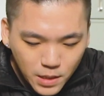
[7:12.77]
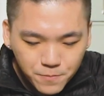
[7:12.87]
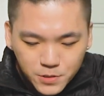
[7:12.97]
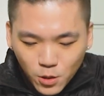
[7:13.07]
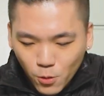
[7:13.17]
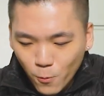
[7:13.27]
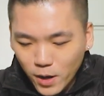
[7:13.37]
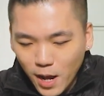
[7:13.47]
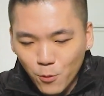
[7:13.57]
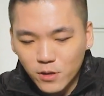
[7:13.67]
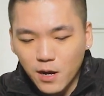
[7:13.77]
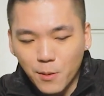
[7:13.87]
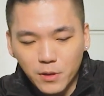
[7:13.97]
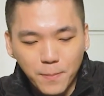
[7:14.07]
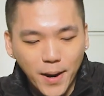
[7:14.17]
So what I would
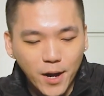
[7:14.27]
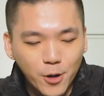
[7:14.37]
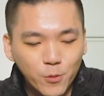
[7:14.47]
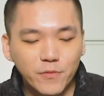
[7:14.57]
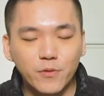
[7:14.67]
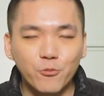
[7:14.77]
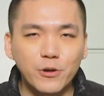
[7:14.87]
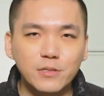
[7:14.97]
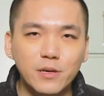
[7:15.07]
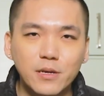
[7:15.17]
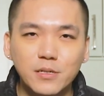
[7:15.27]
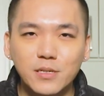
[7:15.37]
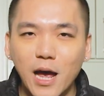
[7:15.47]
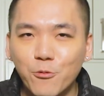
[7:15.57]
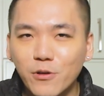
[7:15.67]
commonly pair with the Riesling is
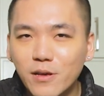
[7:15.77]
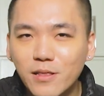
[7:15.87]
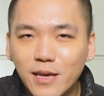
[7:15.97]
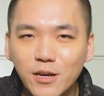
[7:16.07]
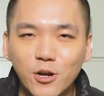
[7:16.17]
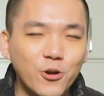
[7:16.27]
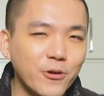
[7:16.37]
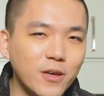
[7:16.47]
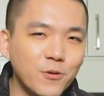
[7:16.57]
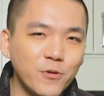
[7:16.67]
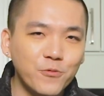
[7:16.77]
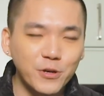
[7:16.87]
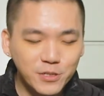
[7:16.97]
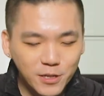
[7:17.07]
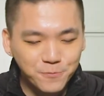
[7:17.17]
I really like curry with
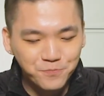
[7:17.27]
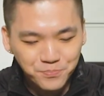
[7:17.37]
Riesling.